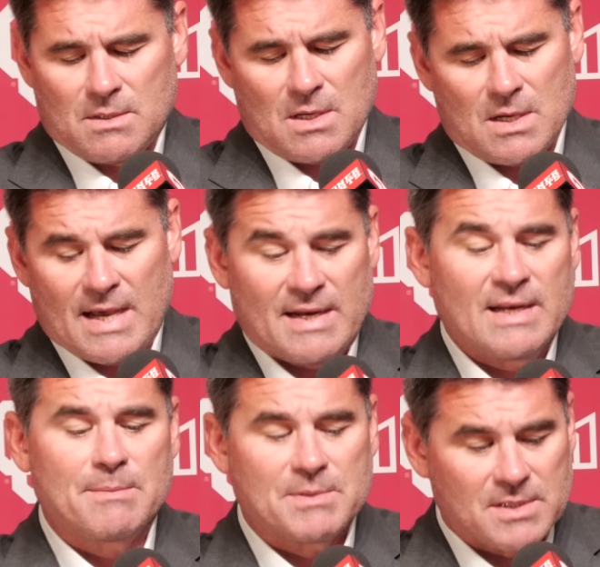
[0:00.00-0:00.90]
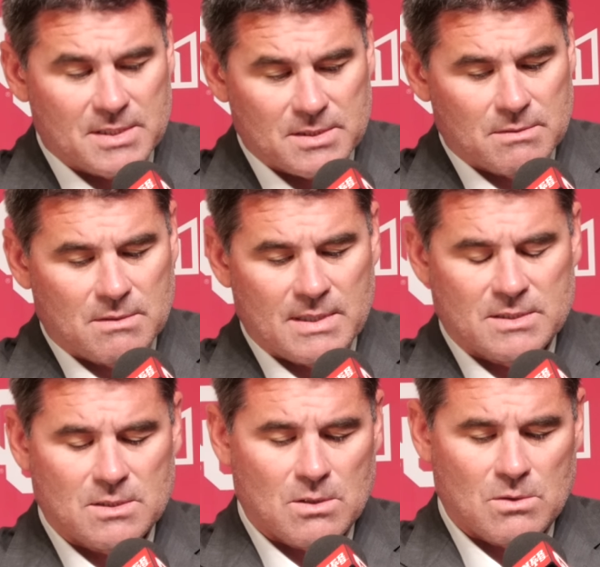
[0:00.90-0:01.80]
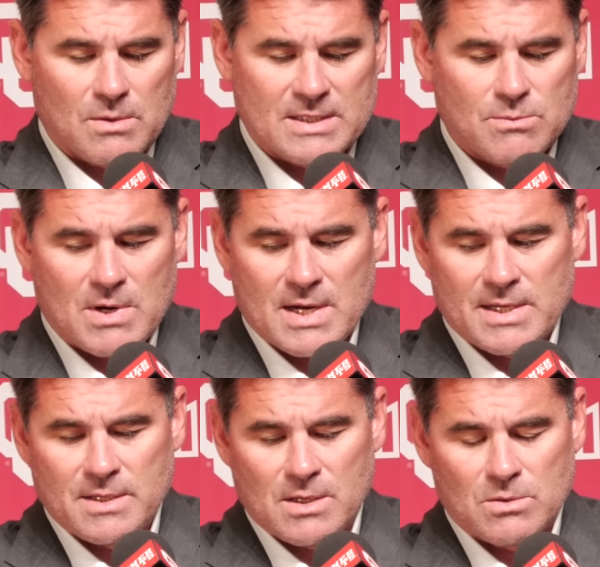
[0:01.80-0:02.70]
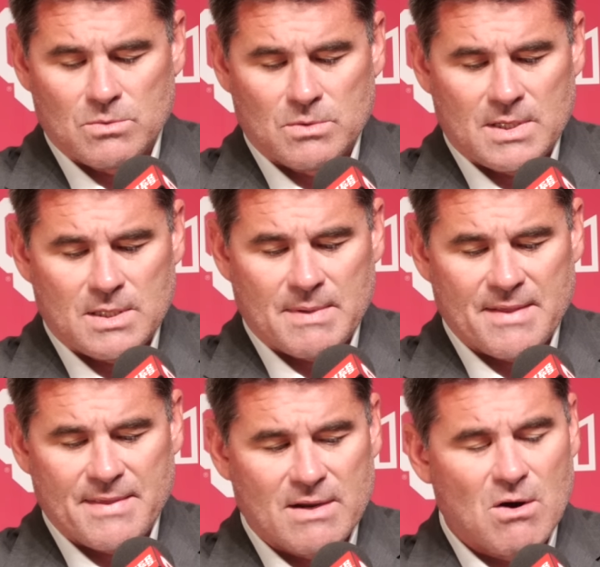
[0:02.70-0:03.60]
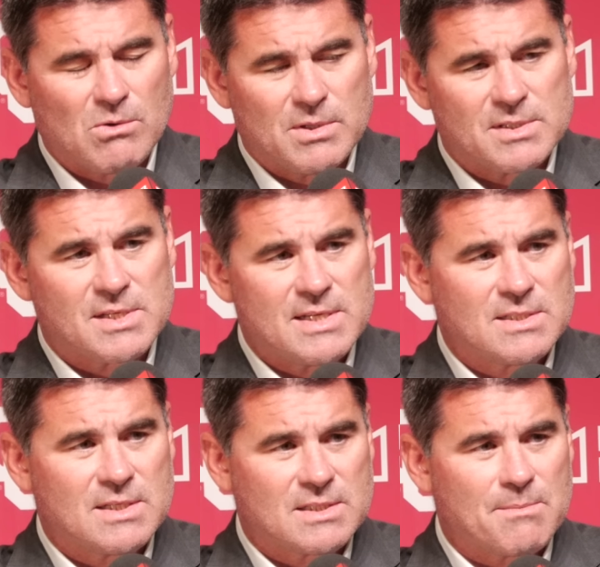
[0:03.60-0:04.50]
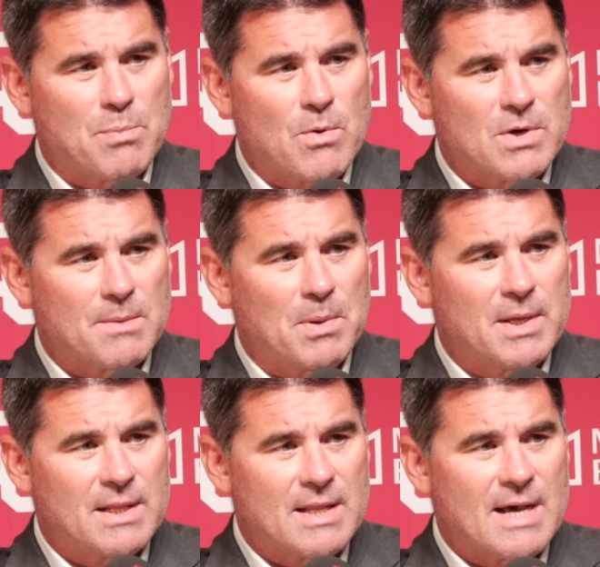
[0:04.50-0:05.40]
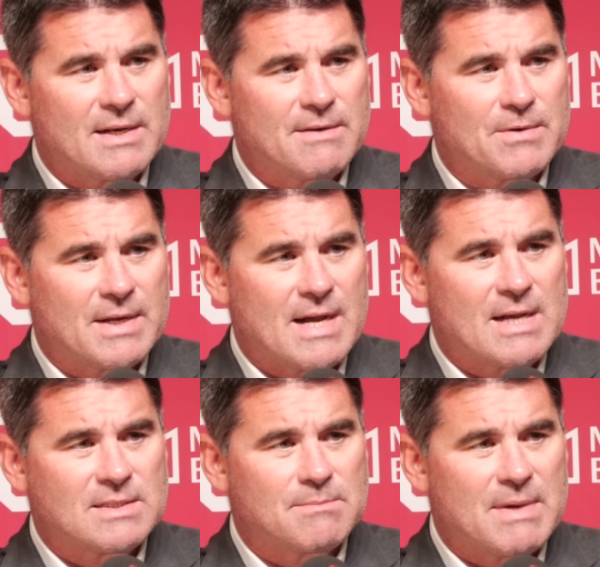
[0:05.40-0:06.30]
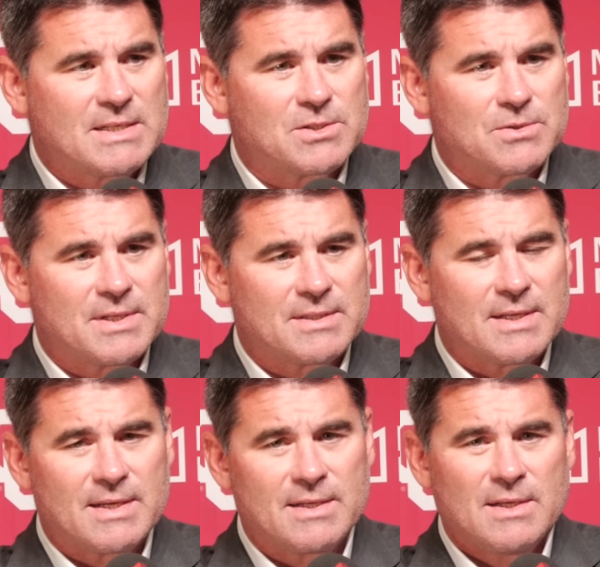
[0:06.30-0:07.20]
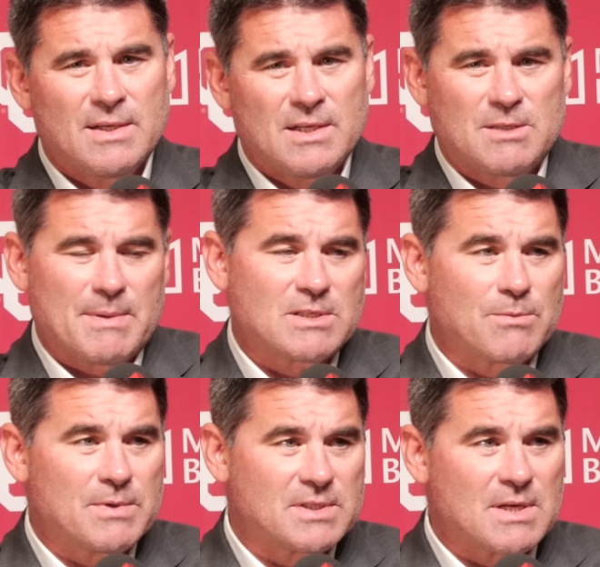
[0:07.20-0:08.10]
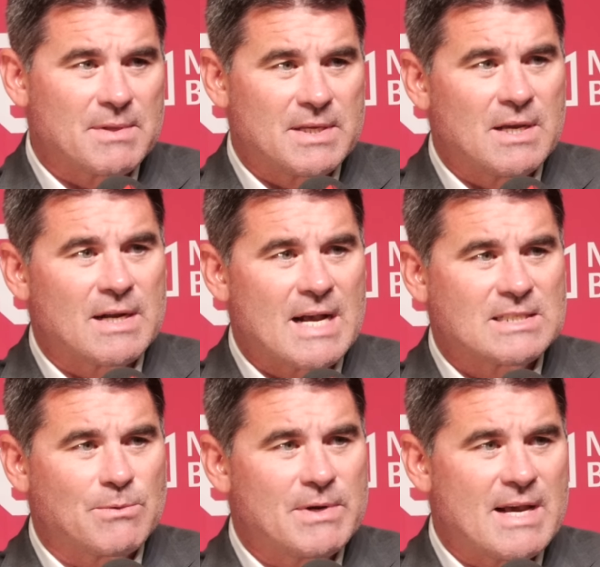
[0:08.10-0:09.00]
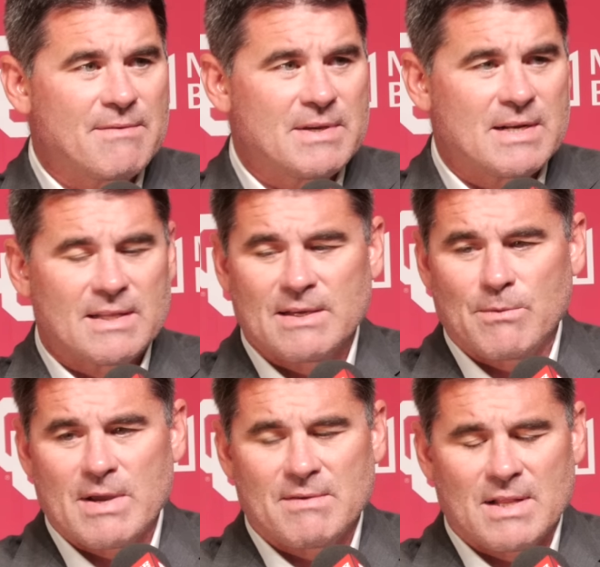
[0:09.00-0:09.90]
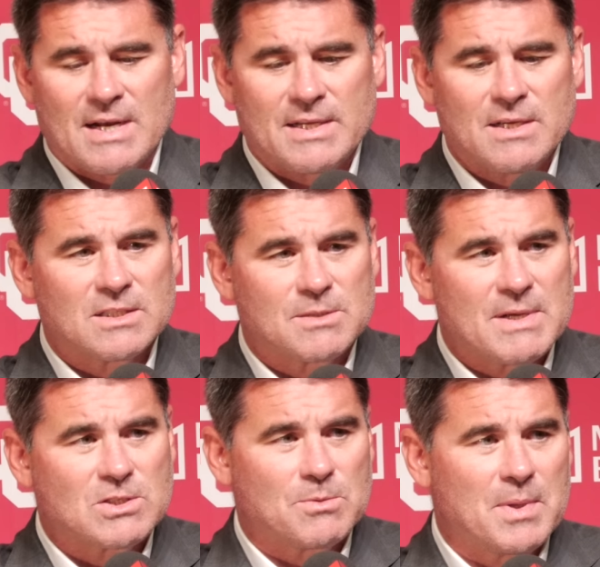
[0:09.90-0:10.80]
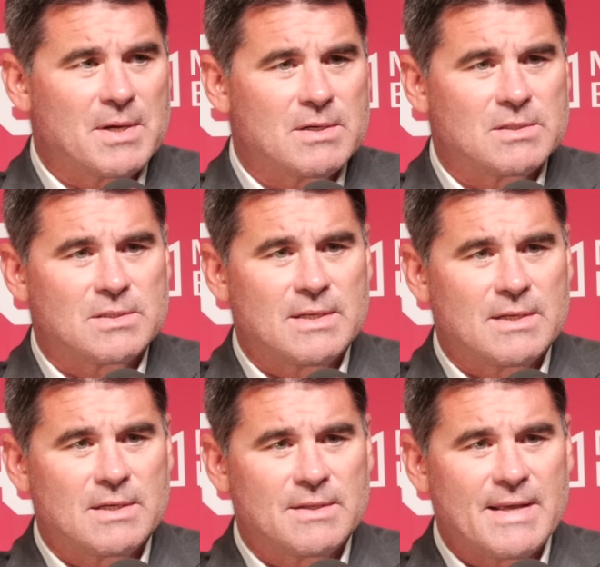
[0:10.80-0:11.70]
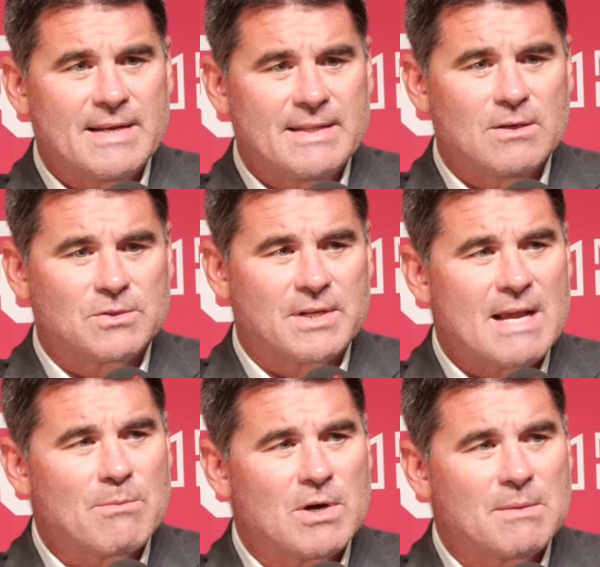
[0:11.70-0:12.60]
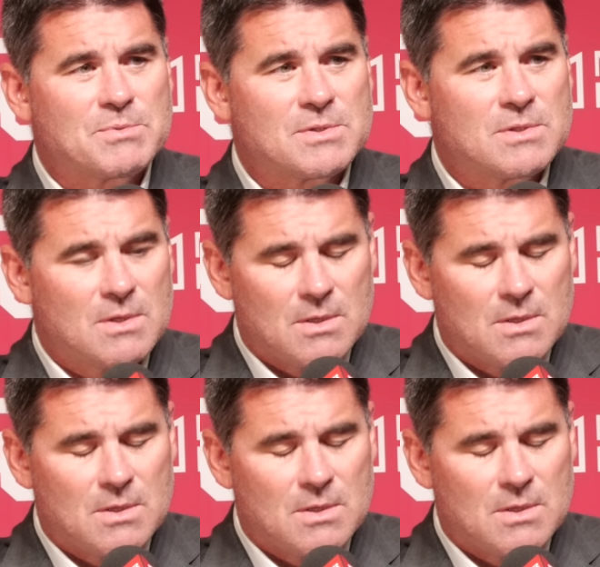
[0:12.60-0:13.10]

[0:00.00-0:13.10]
at any position. And so that's why, you know, I think early in the season it's important to play a lot of different guys and make sure that they, especially with some of the young guys that we have in, I think we have a lot of young special players, and they need those game reps